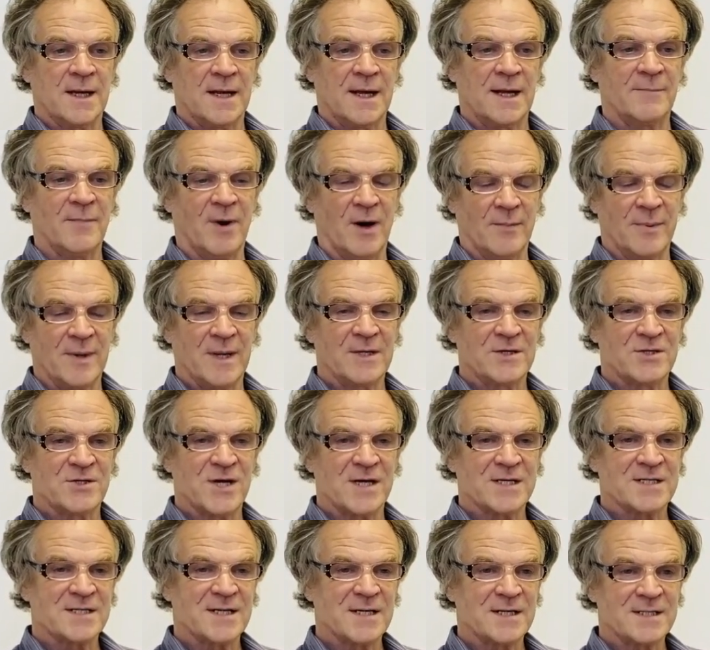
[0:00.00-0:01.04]
It might be
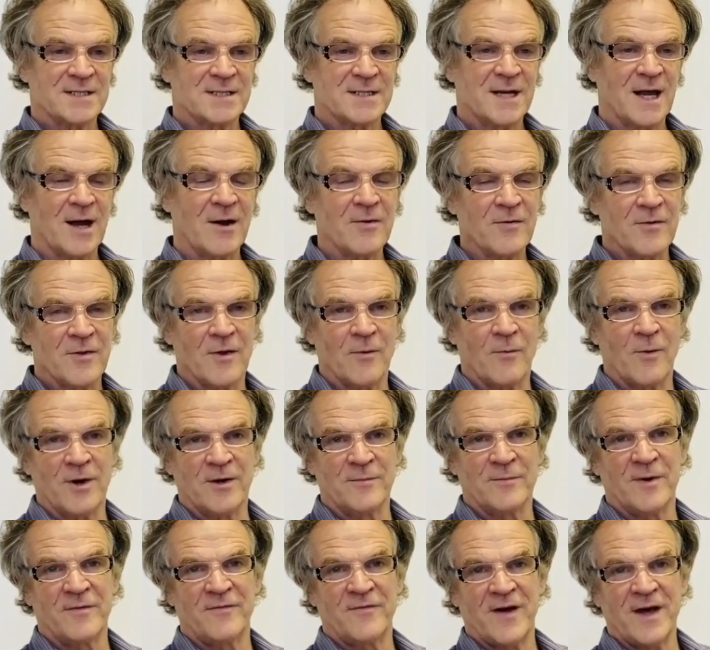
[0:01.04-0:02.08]
interesting to know that one
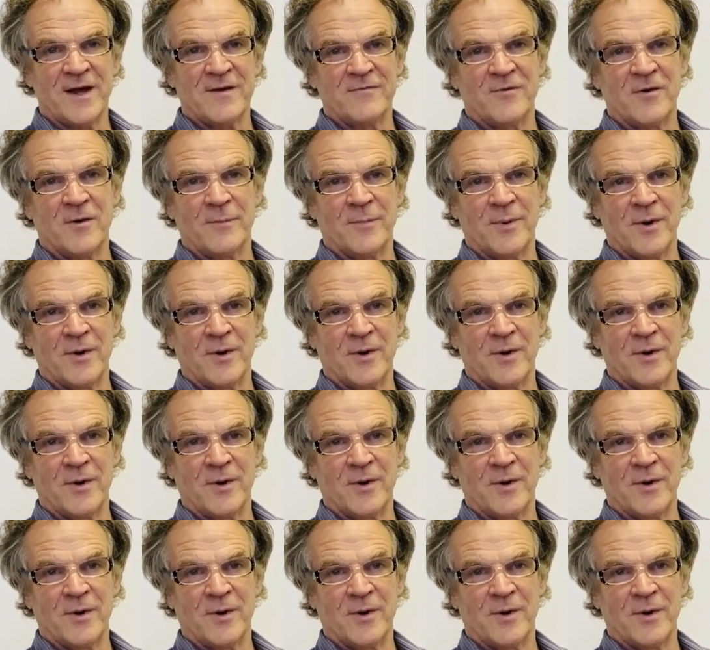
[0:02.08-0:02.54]
of my favourite